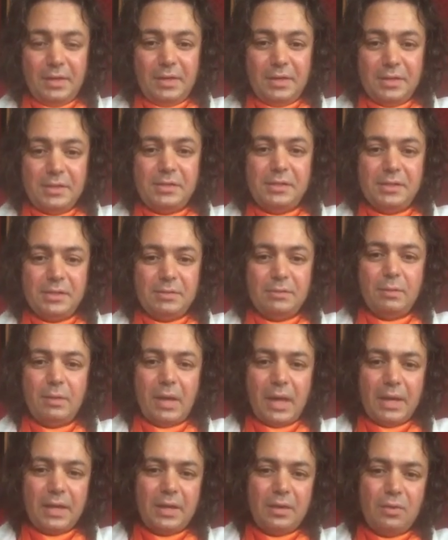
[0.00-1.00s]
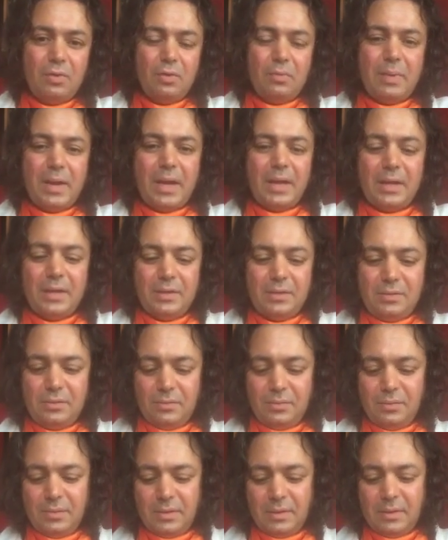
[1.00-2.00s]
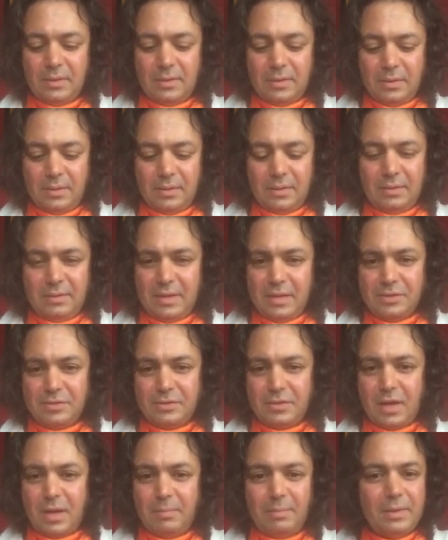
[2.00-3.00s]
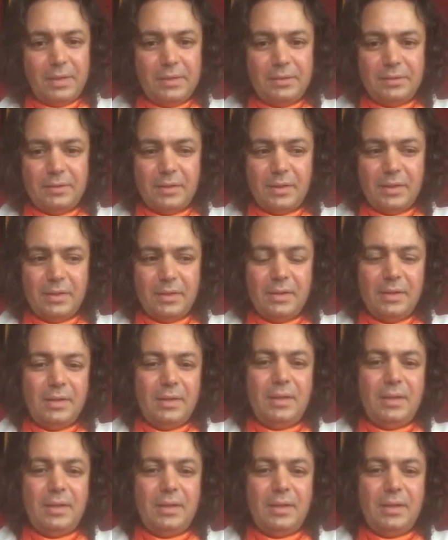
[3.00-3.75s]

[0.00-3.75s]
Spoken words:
insist, or I can go back into the desktop later on,